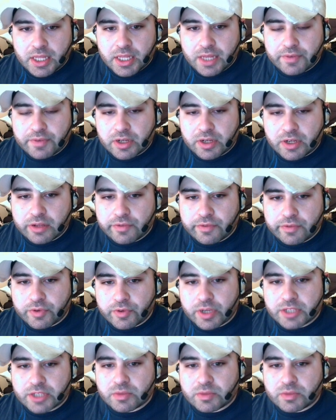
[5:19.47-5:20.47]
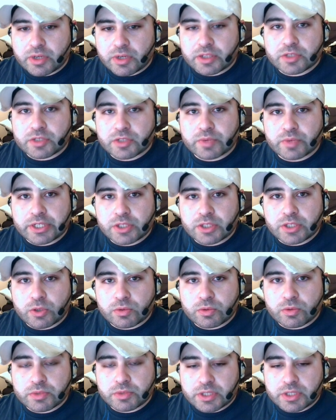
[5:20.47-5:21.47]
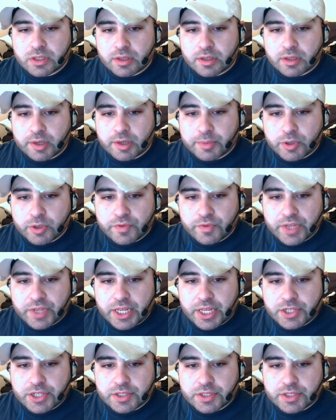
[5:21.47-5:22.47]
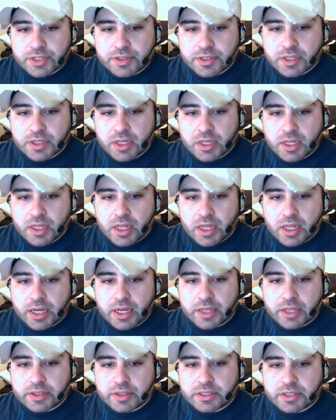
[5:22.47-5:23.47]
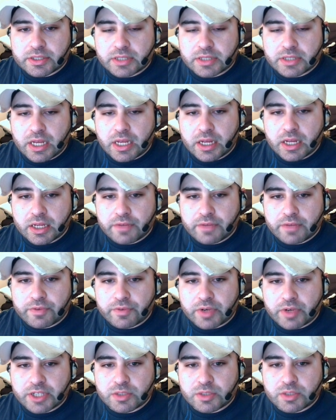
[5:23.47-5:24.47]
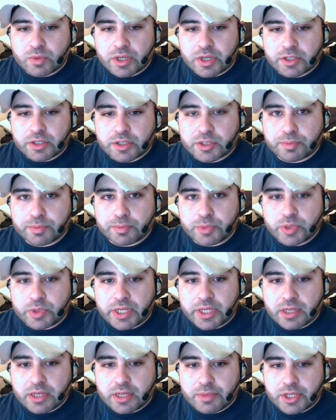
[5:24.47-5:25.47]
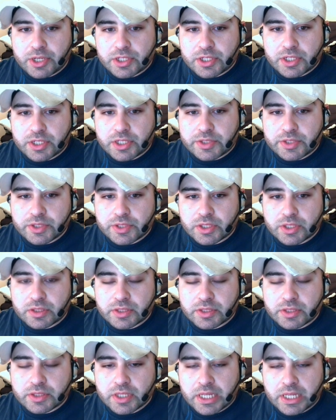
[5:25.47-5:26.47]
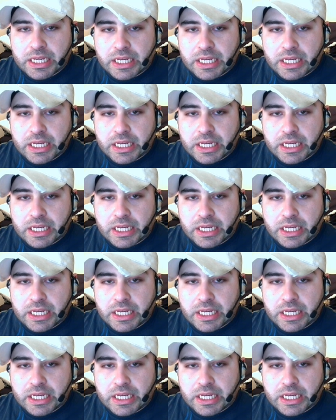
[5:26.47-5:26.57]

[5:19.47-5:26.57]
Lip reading: I've got all the Verizon Wireless ringtones and alarm notifications. I got the stock Verizon Wireless boot animation installed.